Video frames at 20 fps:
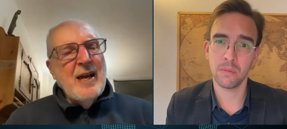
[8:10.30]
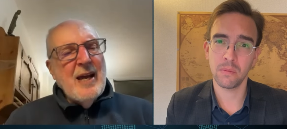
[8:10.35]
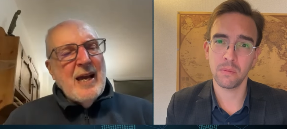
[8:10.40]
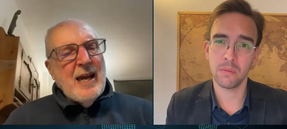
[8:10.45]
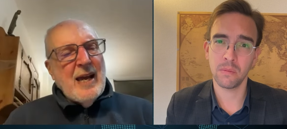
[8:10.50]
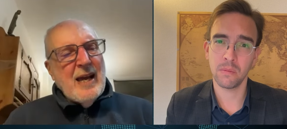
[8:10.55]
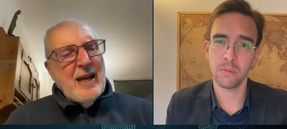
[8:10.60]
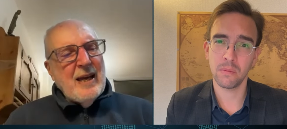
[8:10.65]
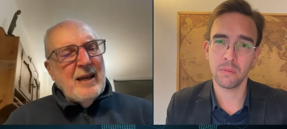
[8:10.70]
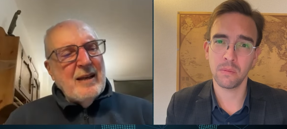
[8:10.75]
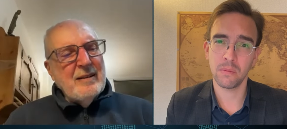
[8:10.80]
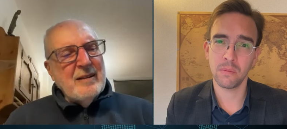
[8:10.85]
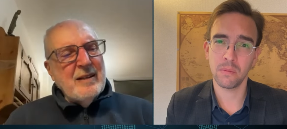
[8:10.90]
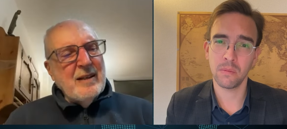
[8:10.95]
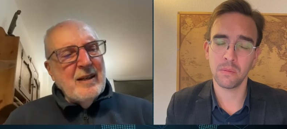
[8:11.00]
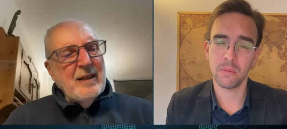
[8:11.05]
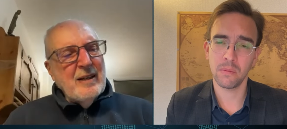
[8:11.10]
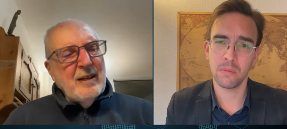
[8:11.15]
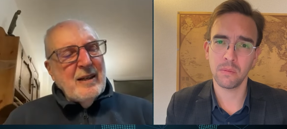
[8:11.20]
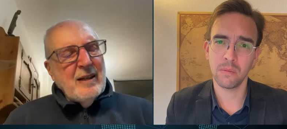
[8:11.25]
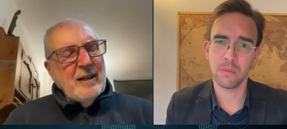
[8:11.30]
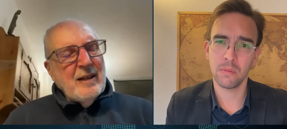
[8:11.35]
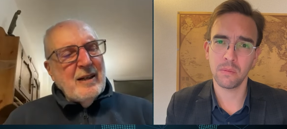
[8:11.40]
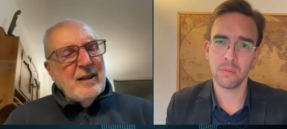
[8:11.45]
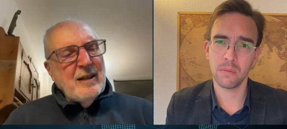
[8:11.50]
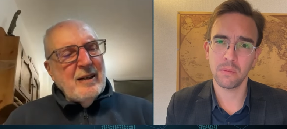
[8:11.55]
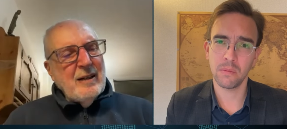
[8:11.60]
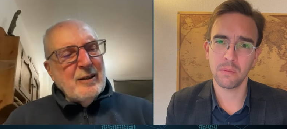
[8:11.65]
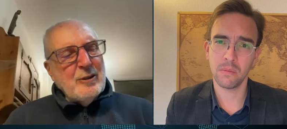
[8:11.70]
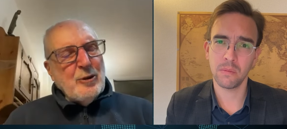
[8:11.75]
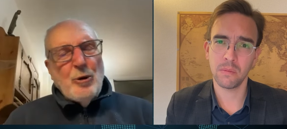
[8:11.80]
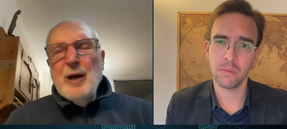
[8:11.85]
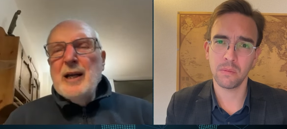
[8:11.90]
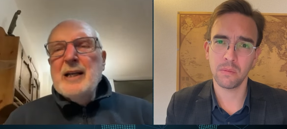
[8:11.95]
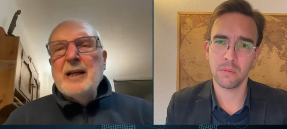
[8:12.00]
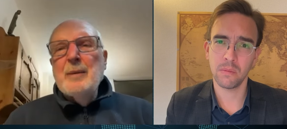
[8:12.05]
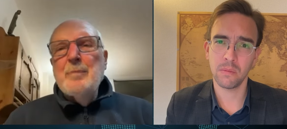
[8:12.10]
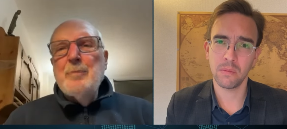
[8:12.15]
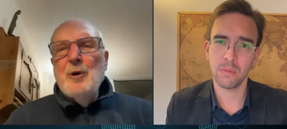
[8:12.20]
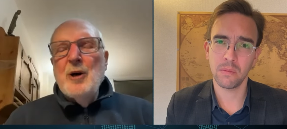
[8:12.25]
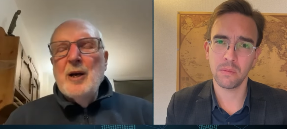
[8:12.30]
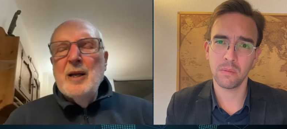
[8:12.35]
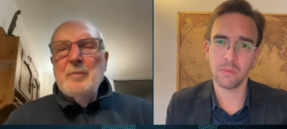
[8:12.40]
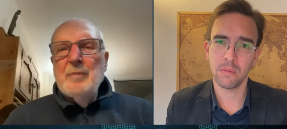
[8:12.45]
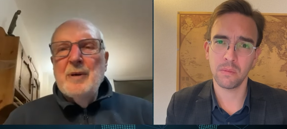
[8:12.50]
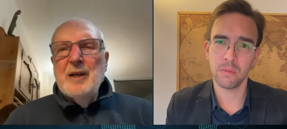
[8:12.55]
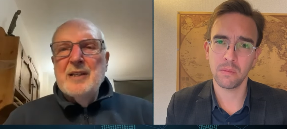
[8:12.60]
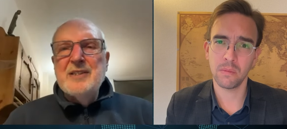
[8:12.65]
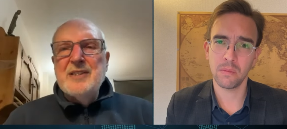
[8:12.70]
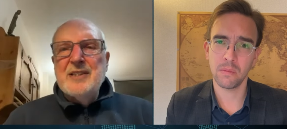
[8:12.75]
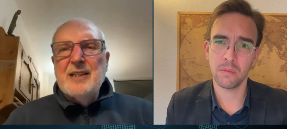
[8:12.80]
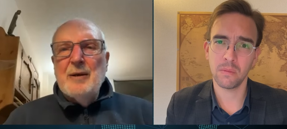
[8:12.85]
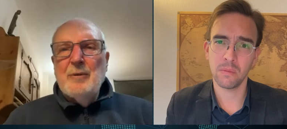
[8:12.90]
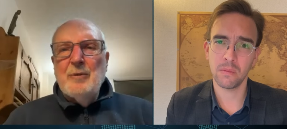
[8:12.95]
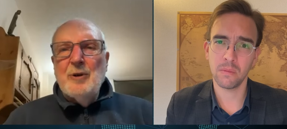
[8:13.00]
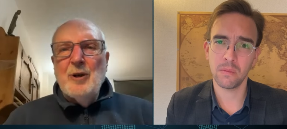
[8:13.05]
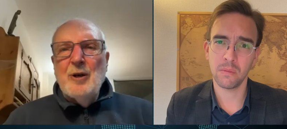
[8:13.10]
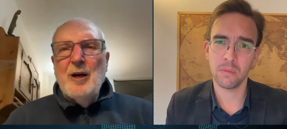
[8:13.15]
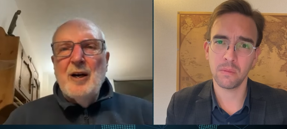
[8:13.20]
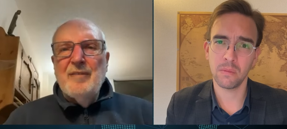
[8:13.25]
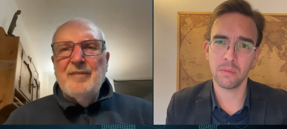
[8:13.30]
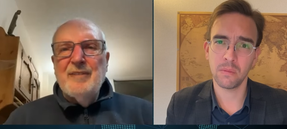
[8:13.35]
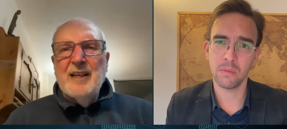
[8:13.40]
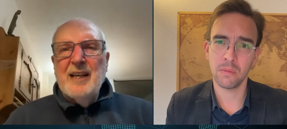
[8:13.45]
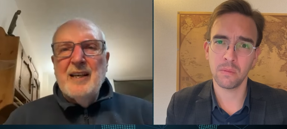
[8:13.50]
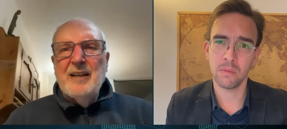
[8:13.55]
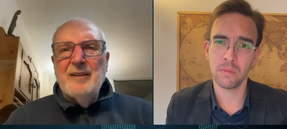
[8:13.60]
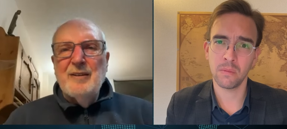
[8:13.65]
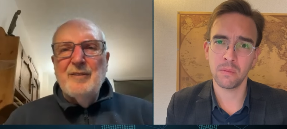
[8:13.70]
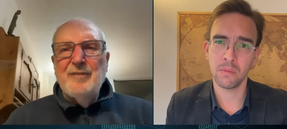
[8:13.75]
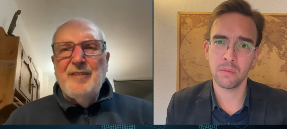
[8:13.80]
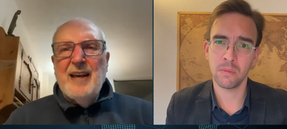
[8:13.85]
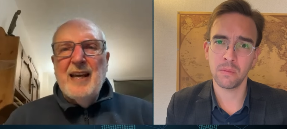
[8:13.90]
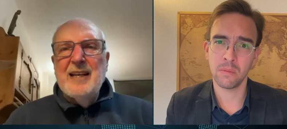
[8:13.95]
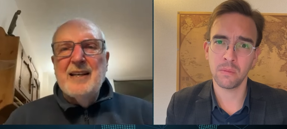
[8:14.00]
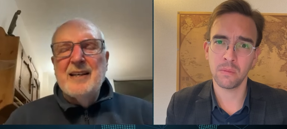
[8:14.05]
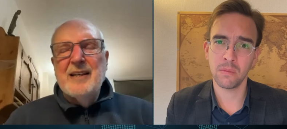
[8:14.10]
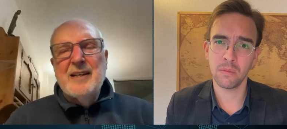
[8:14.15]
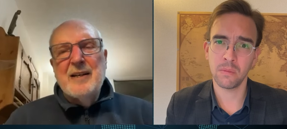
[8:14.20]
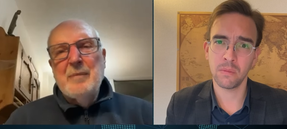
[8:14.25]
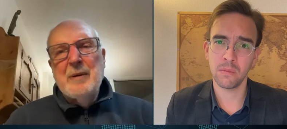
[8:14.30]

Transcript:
Speaker 1: and uh, quick appointments that were often ill fated.